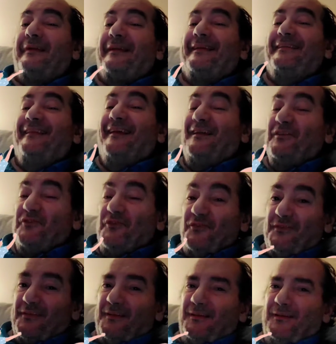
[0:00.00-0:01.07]
connect
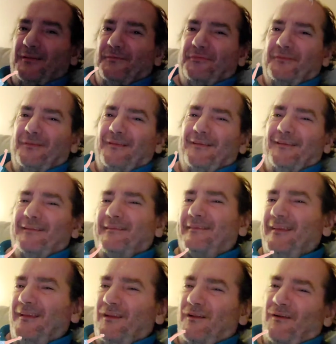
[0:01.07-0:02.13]
yourself to this
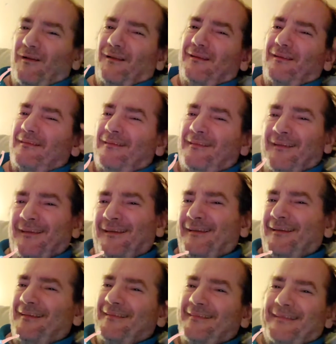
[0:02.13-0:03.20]
thing called
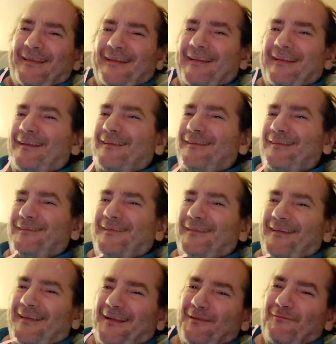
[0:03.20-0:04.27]

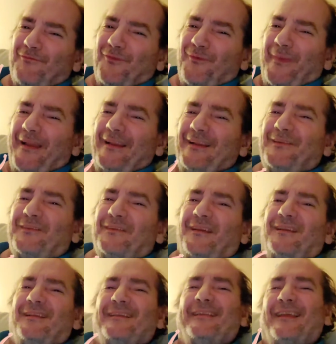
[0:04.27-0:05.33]
technology and information,
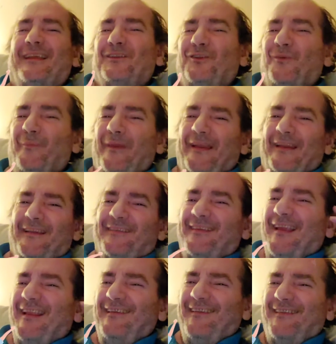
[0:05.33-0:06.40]
and then you make
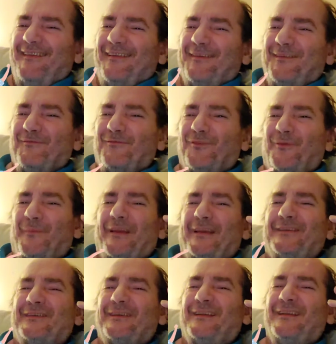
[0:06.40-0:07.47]
sense of this
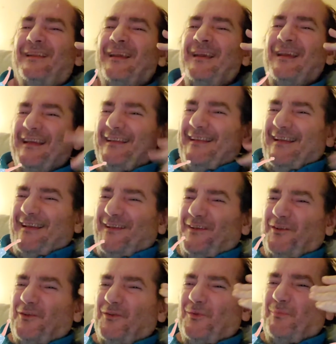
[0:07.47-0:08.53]
information, and then
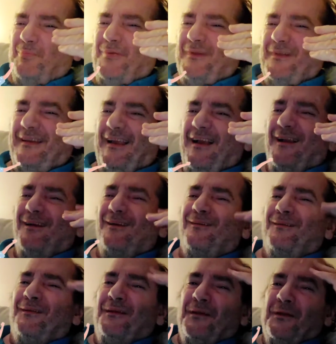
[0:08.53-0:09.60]
you put
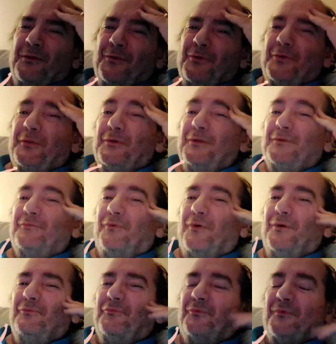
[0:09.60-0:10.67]
down who you would
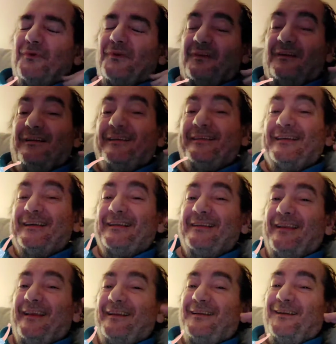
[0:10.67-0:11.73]
vote for, and then
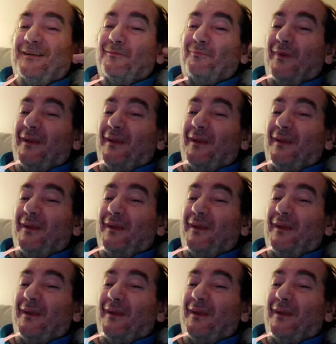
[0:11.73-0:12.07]
they can